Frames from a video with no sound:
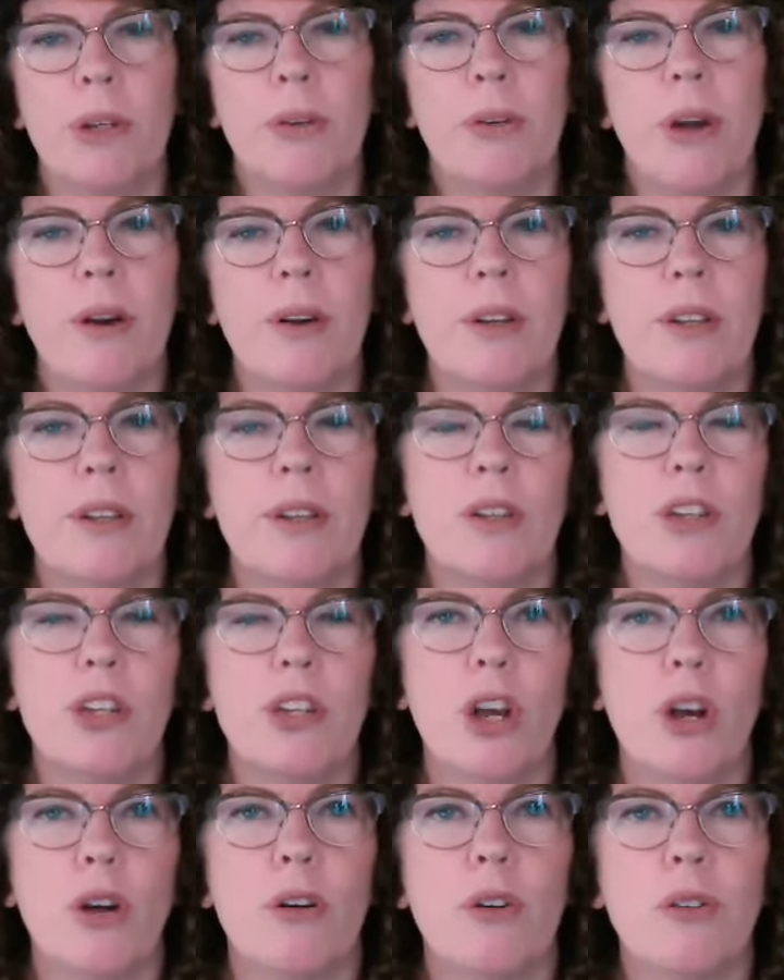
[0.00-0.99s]
you're out at the
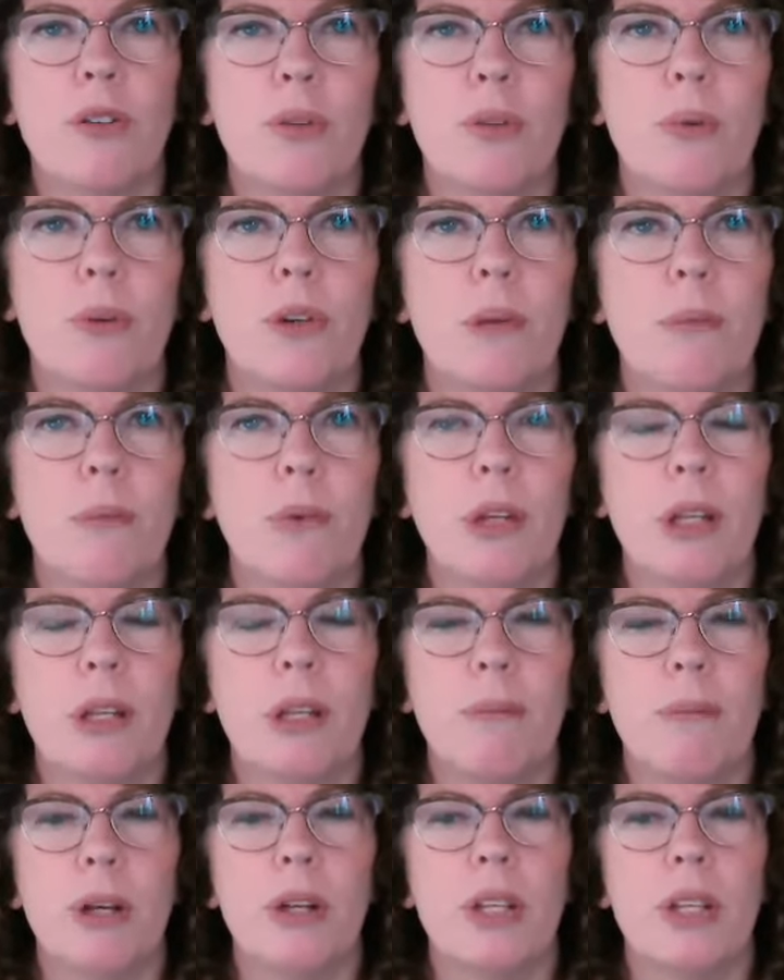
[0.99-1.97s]
shows, that's where you're really
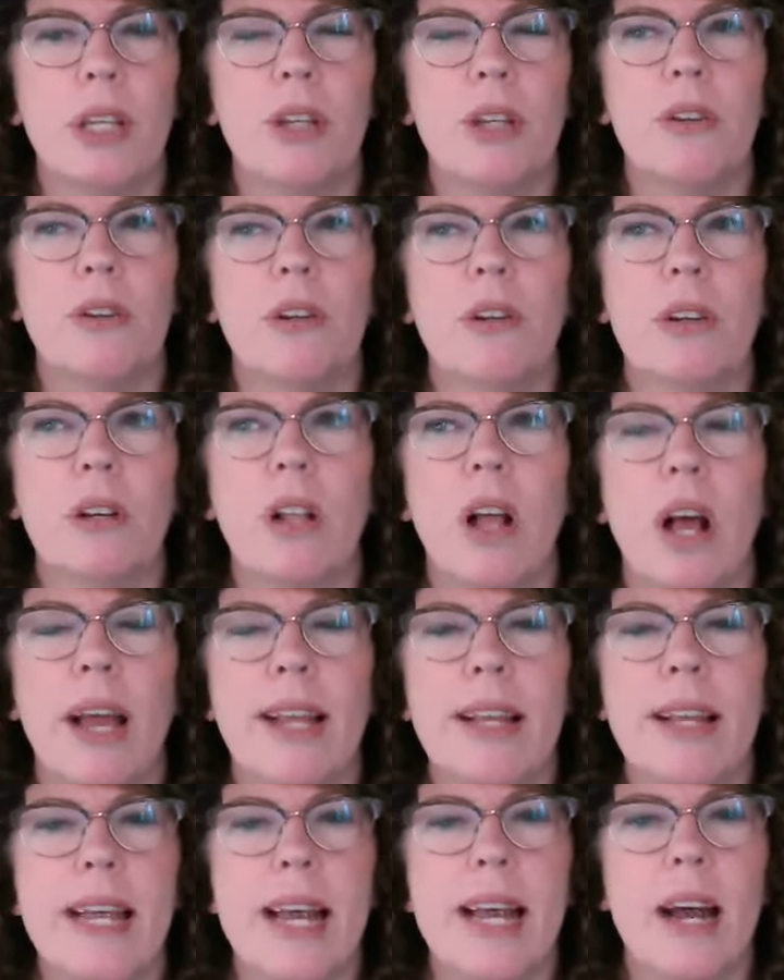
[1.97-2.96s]
building your
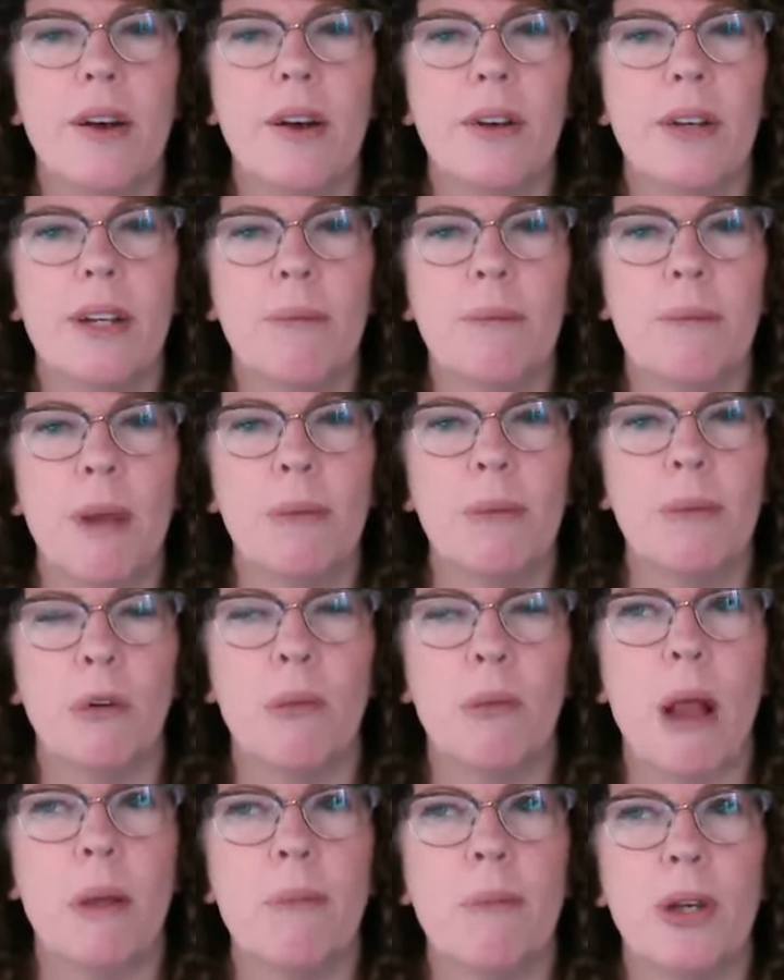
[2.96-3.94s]
clientele, and people
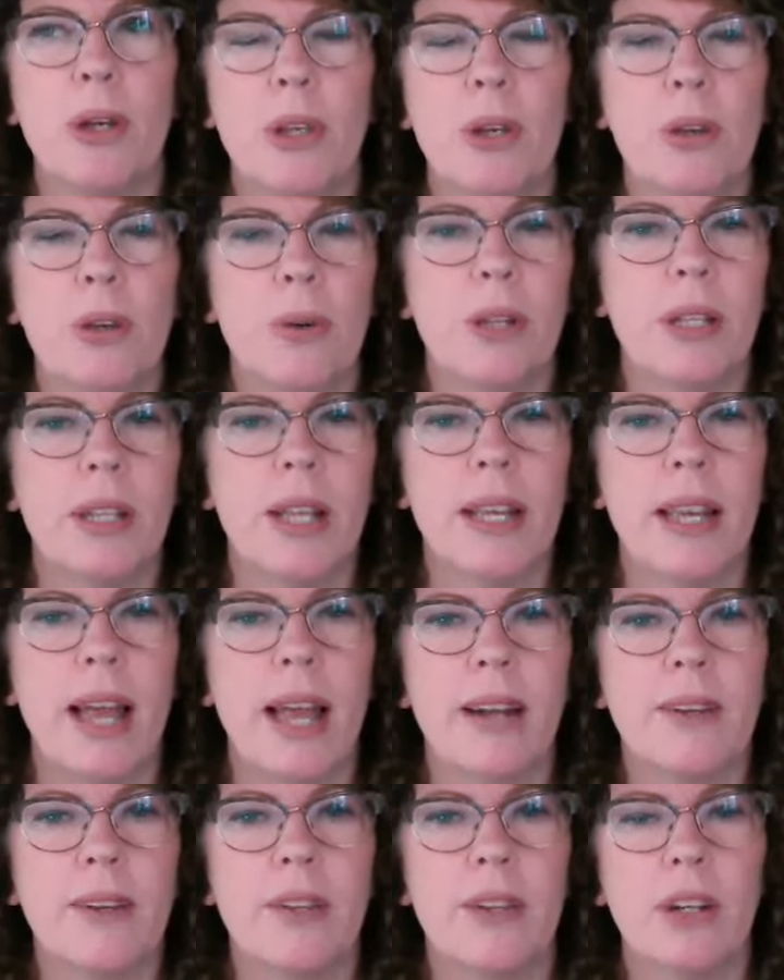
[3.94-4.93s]
remember you and they
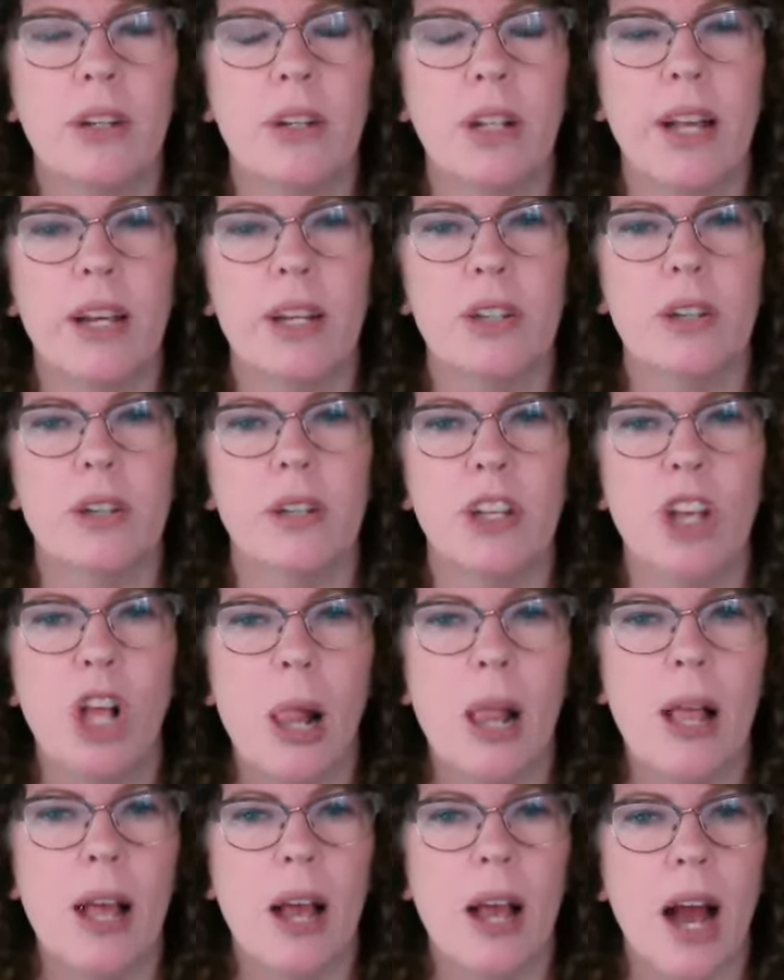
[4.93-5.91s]
add to the collection.
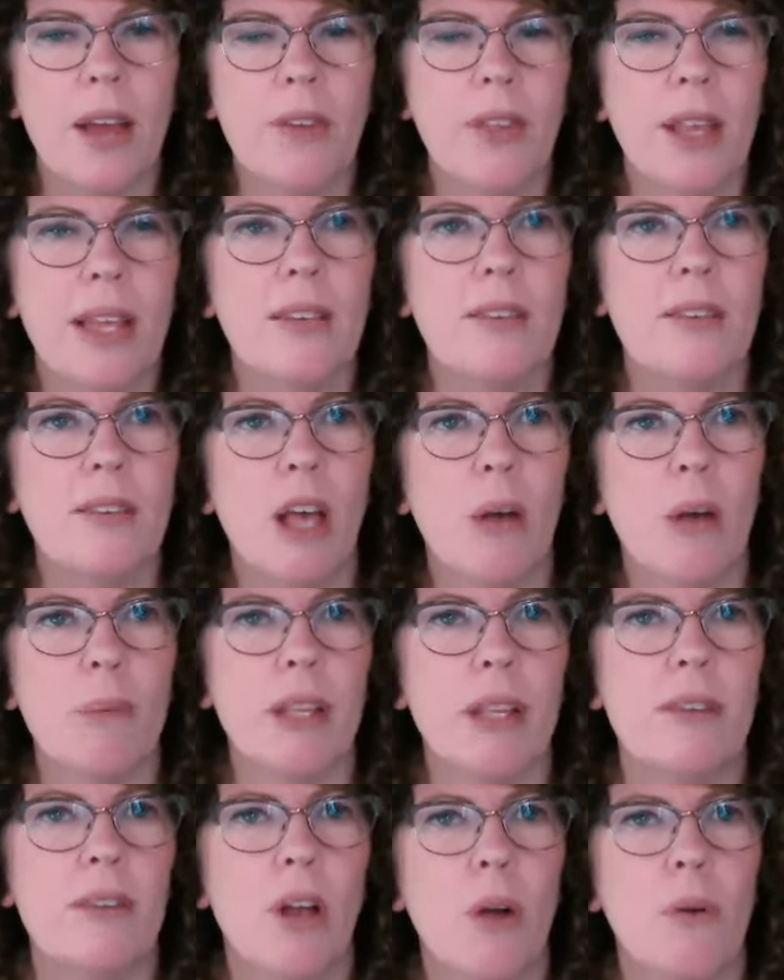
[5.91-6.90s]
I think as
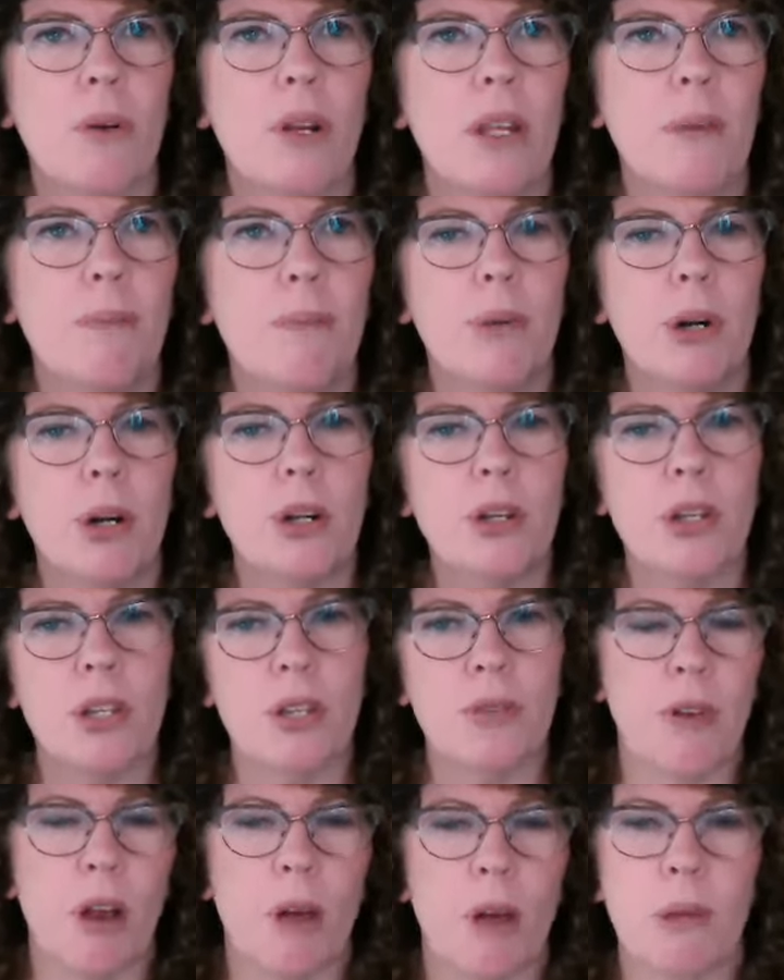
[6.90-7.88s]
somebody who's already
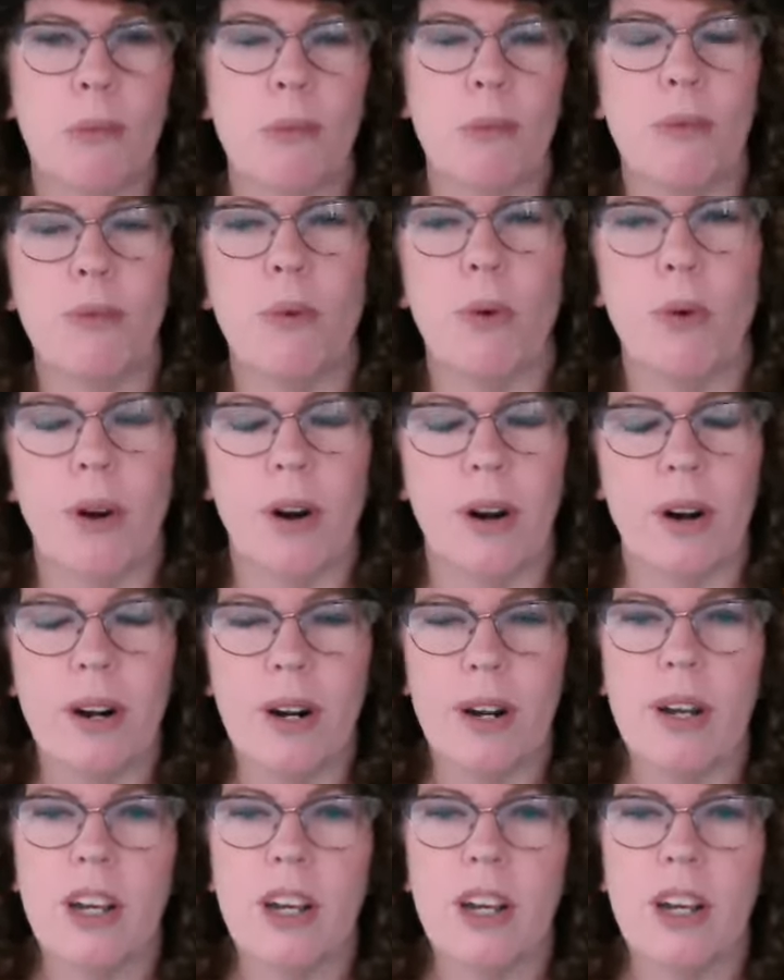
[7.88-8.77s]
purchased from you before